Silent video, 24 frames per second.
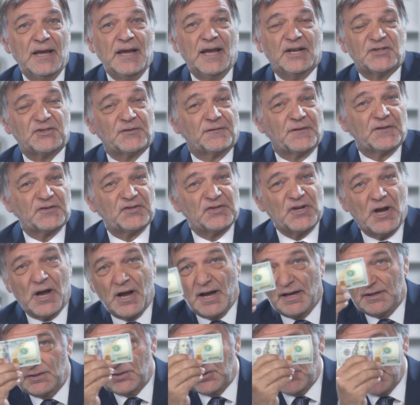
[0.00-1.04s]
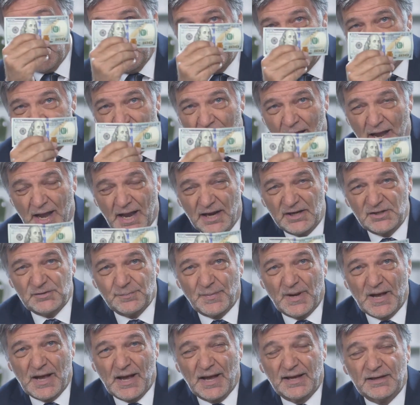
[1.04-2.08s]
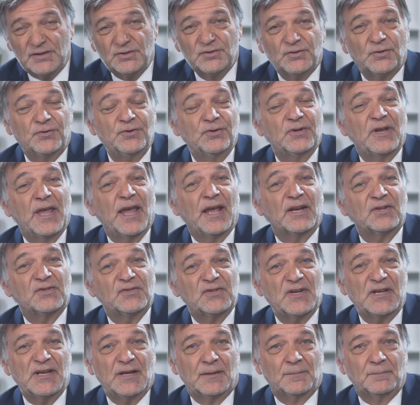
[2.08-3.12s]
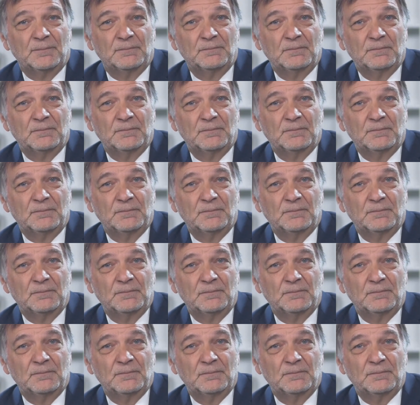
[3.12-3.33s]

it's a facade Satan hides behind so you can't see him.